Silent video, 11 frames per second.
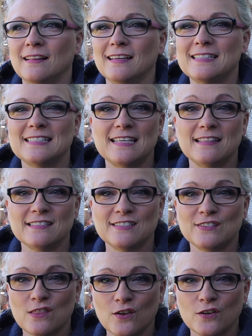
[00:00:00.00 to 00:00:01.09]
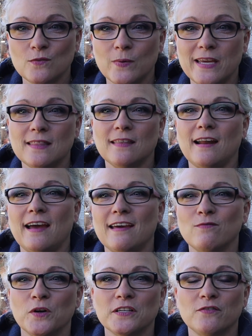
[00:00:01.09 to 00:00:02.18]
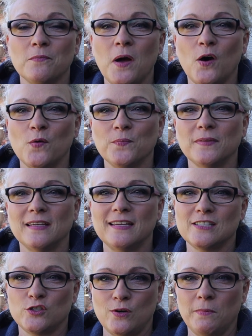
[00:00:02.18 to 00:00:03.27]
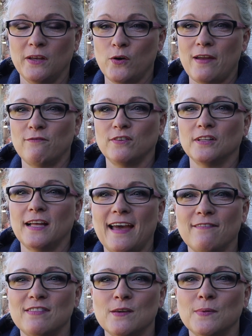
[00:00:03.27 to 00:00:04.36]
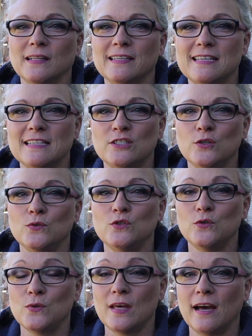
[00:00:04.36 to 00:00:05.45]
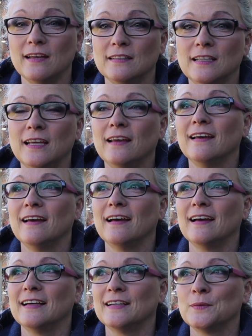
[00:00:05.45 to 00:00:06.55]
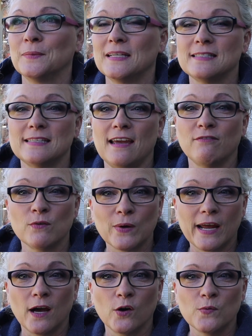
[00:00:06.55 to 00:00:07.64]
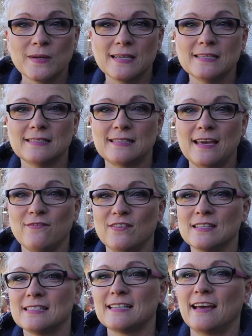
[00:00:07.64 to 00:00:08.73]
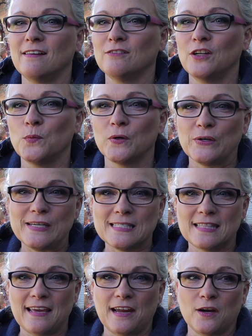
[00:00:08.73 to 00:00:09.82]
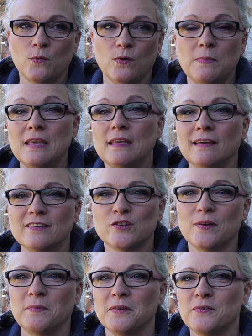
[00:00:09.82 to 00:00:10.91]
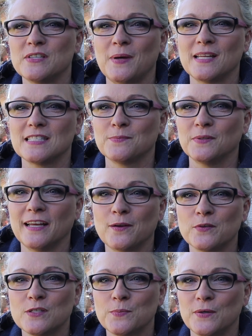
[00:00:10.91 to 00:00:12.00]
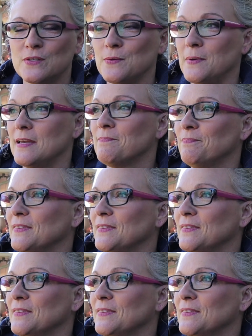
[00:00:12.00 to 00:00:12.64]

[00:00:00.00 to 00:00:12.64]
Let's see, this is the third week that I have worked from home. Extremely grateful I have the ability to do that. Let's see, everyone at home is safe and sound. No worries there. We're being extremely responsible like we're supposed to be.